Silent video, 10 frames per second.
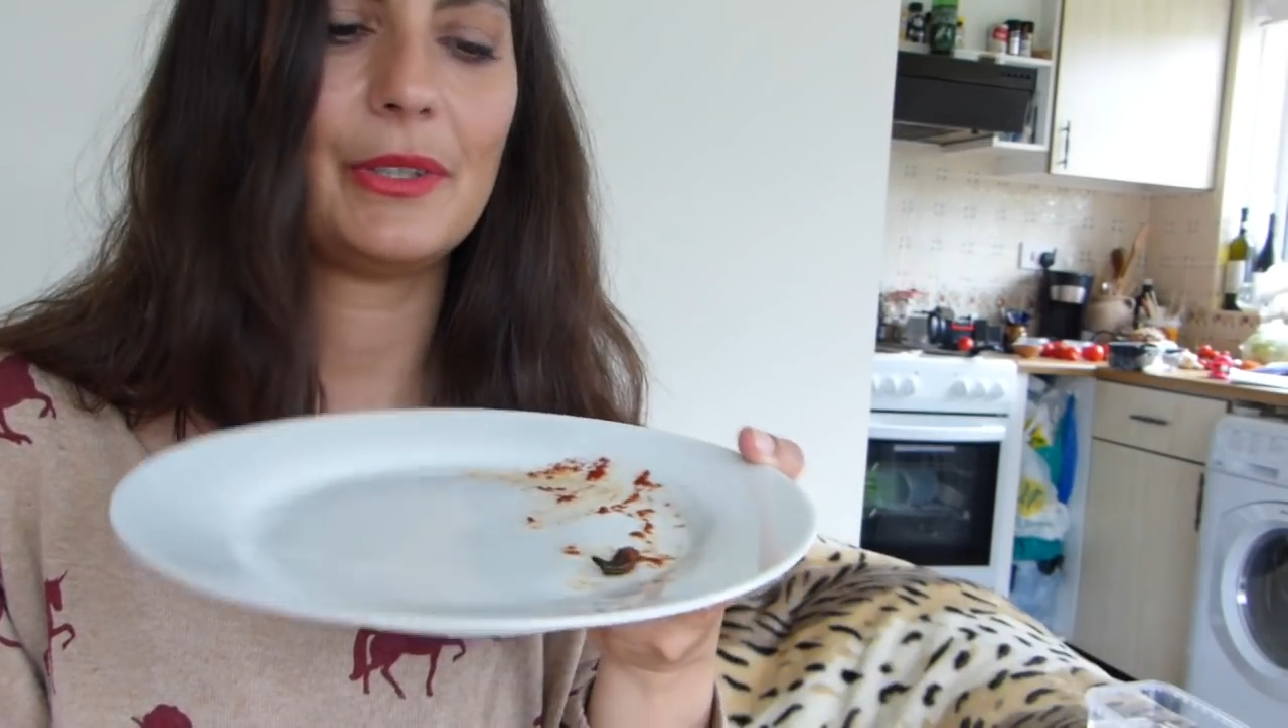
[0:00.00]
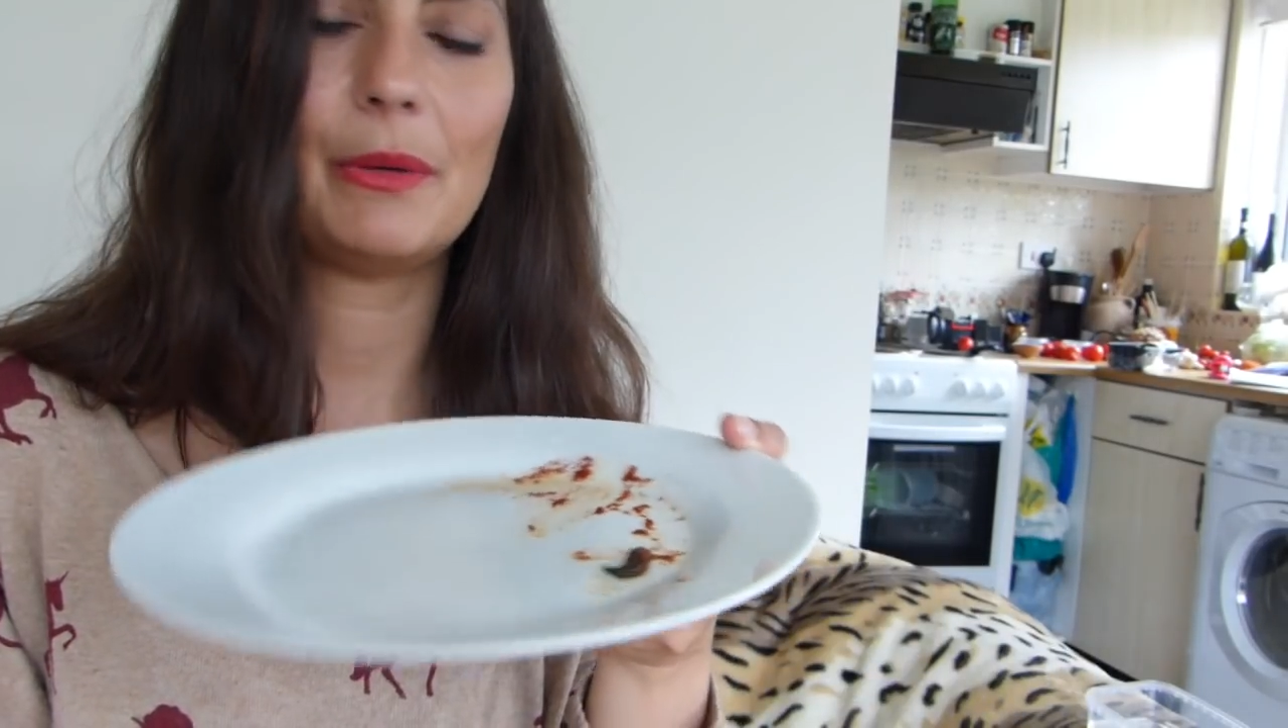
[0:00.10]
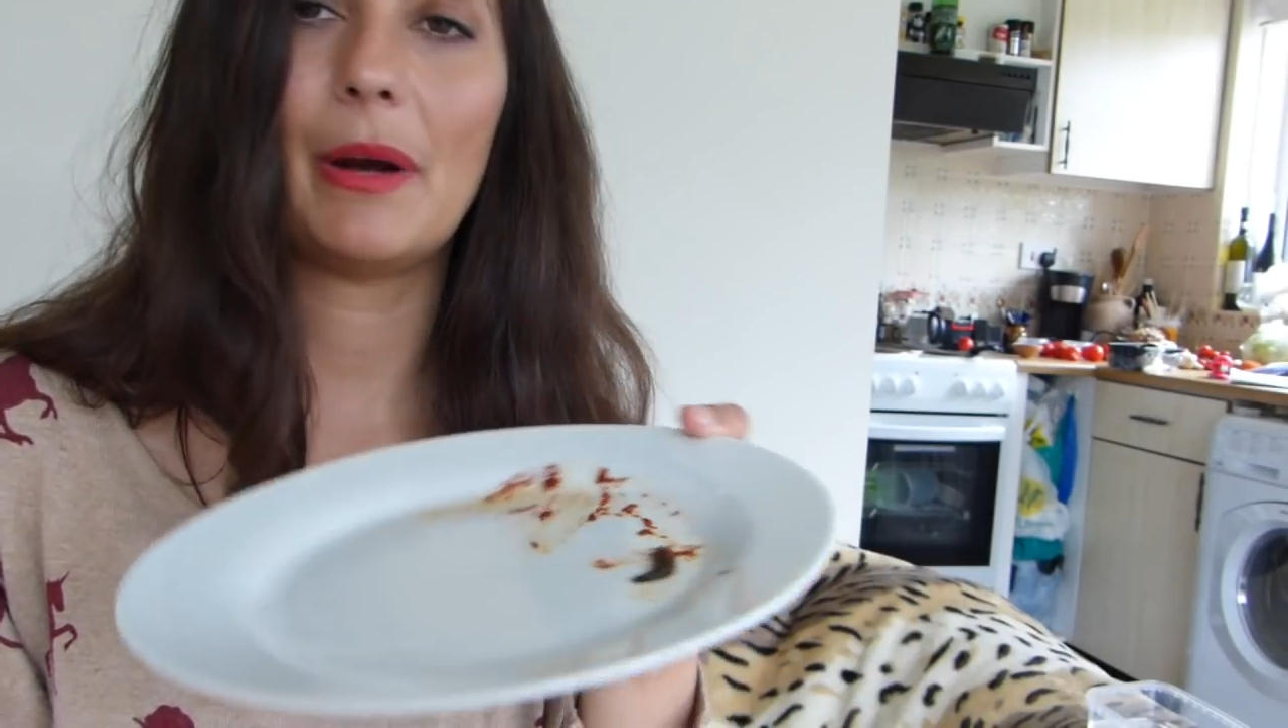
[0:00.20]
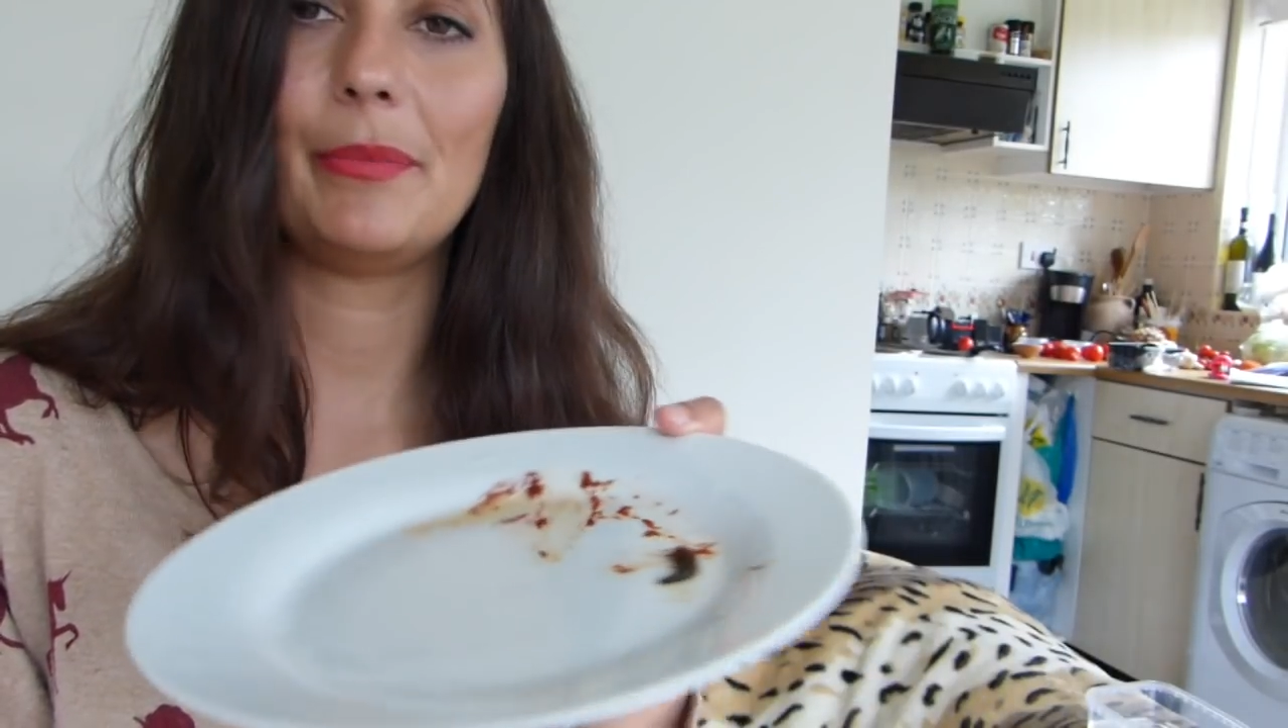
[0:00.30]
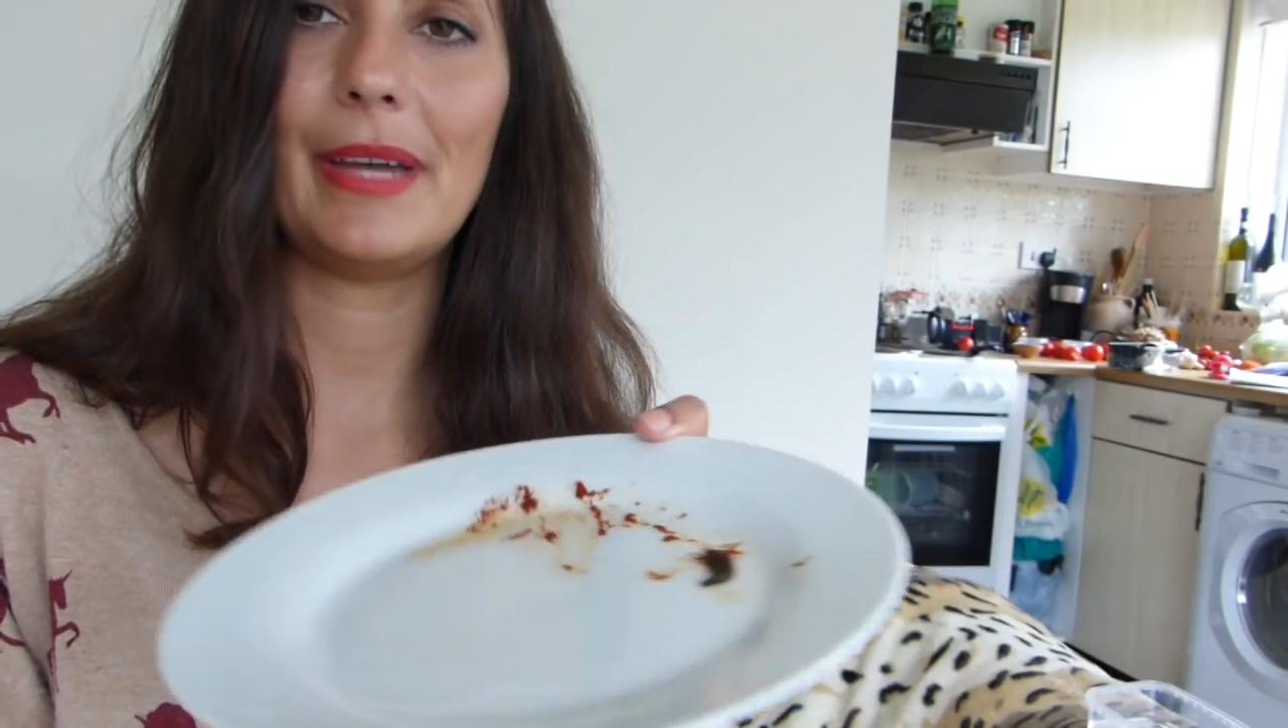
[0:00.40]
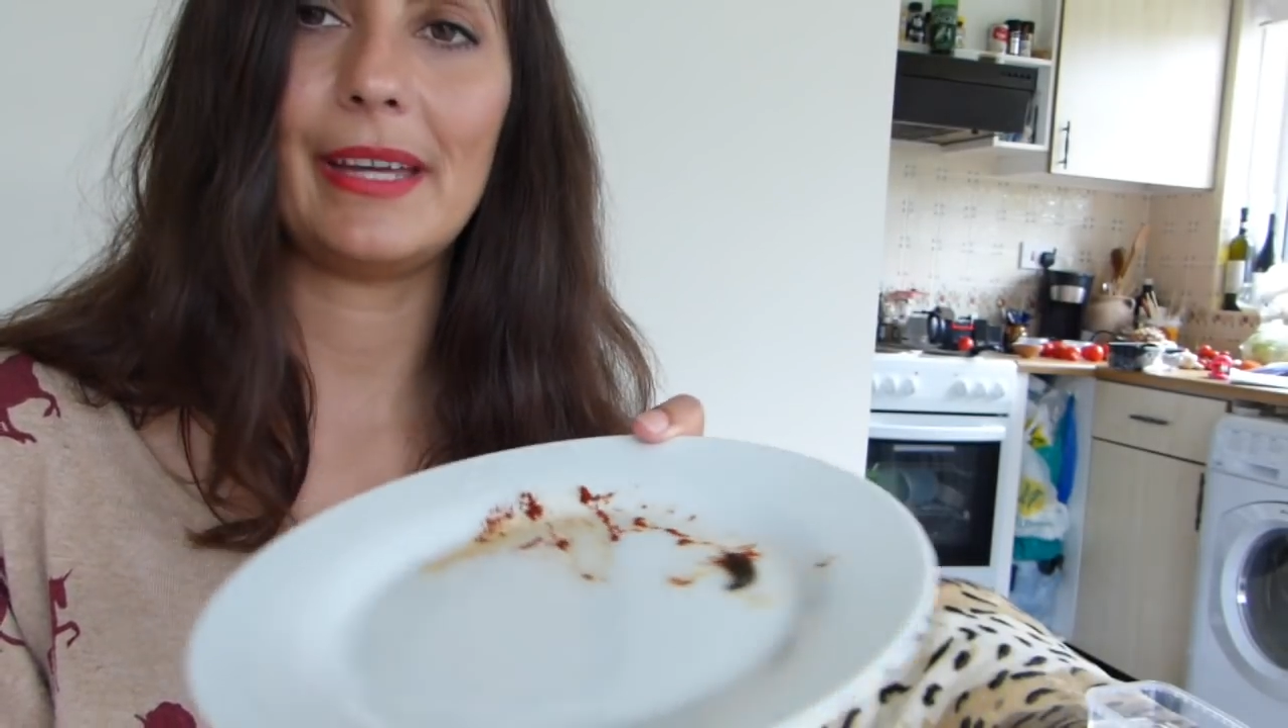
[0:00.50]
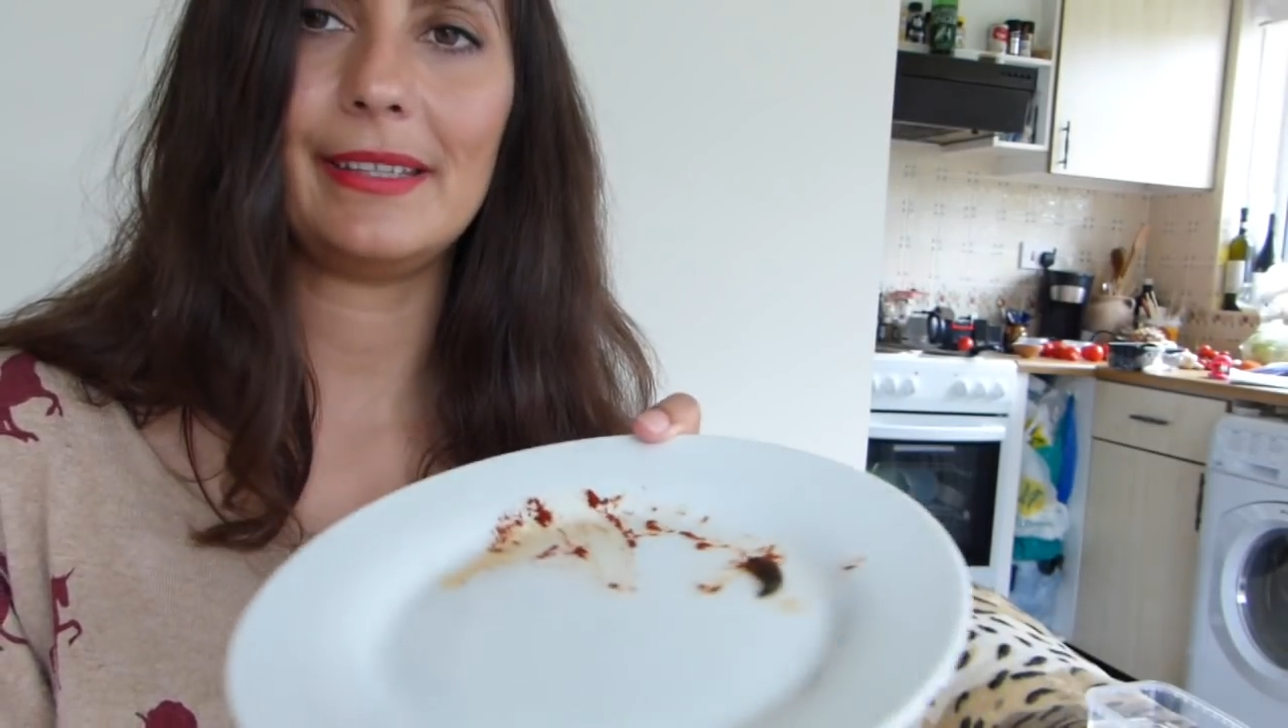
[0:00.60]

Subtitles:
throw up that